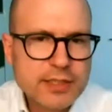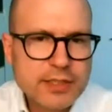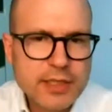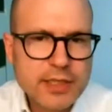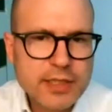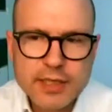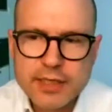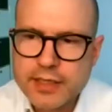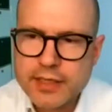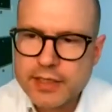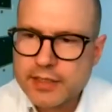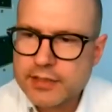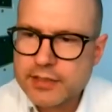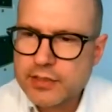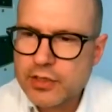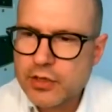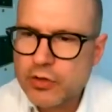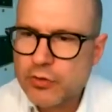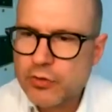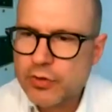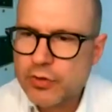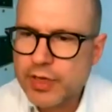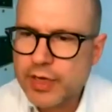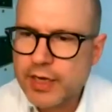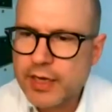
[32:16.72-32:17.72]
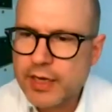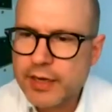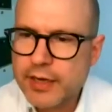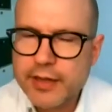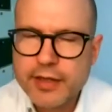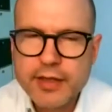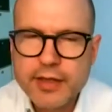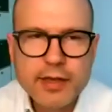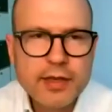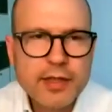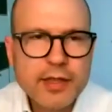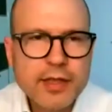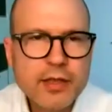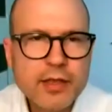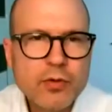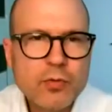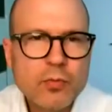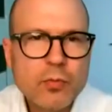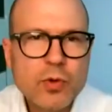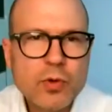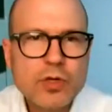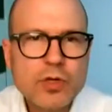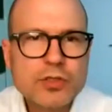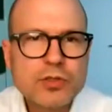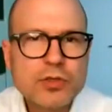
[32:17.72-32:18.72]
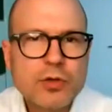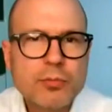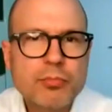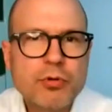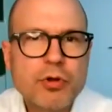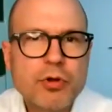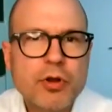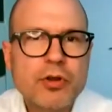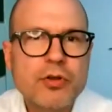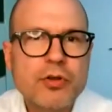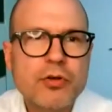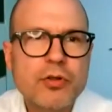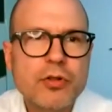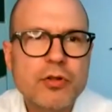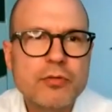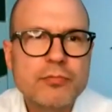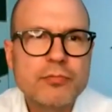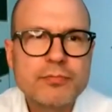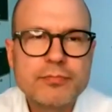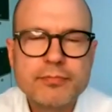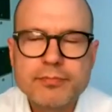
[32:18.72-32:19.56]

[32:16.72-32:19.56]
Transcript: studies only clinically? What is your protocol?